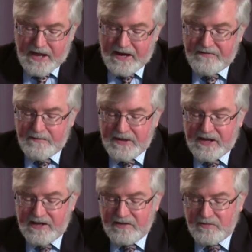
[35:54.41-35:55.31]
And if it
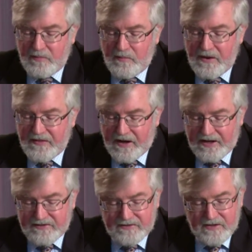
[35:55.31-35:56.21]
begins with
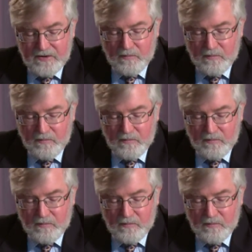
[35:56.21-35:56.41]
us,